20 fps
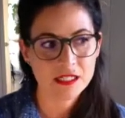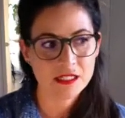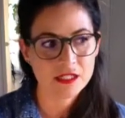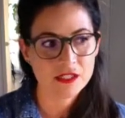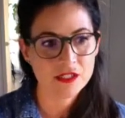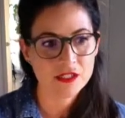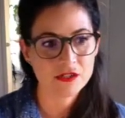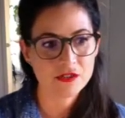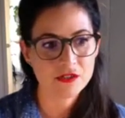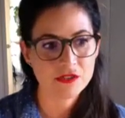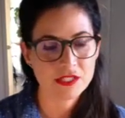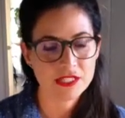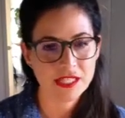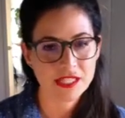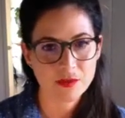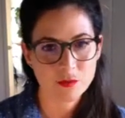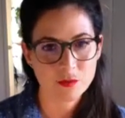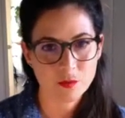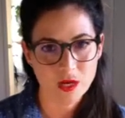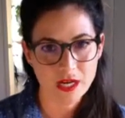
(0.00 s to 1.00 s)

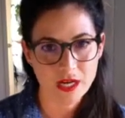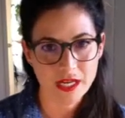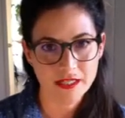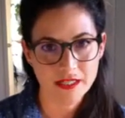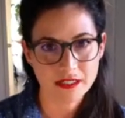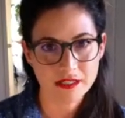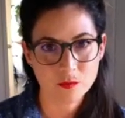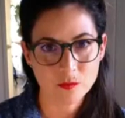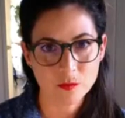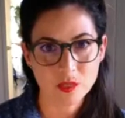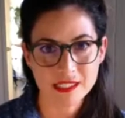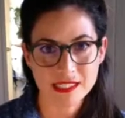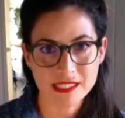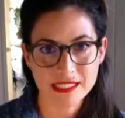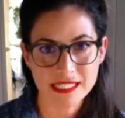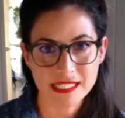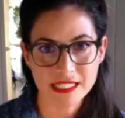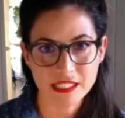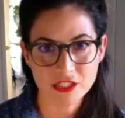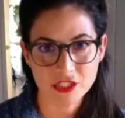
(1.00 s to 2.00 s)
Tuesday, 1,
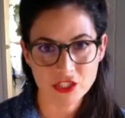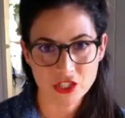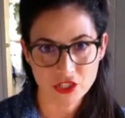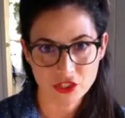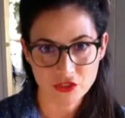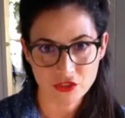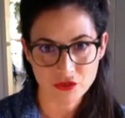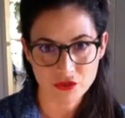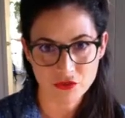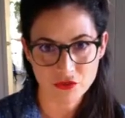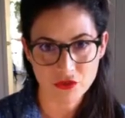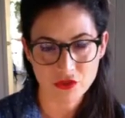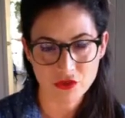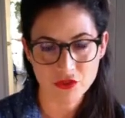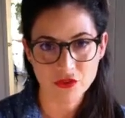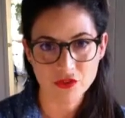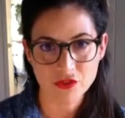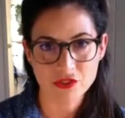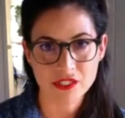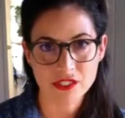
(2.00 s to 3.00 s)
Wednesday, 2,
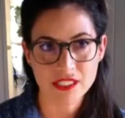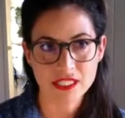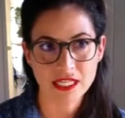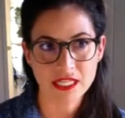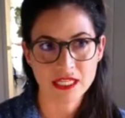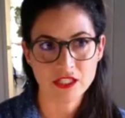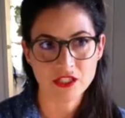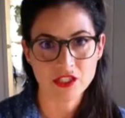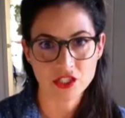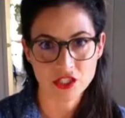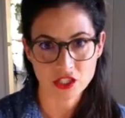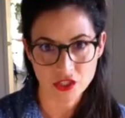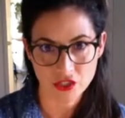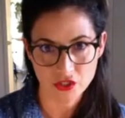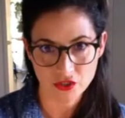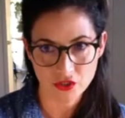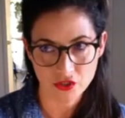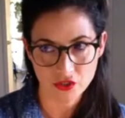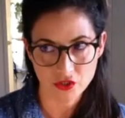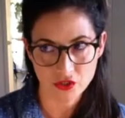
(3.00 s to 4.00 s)
Thursday, 2,
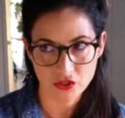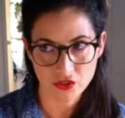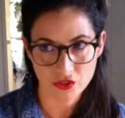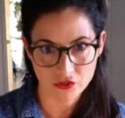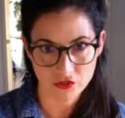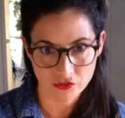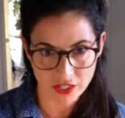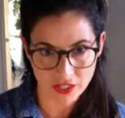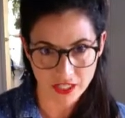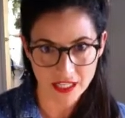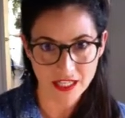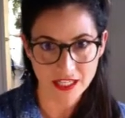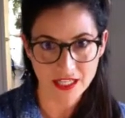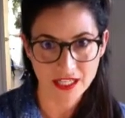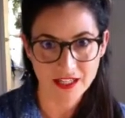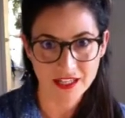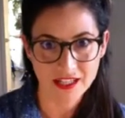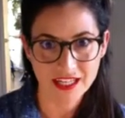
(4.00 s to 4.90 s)
3,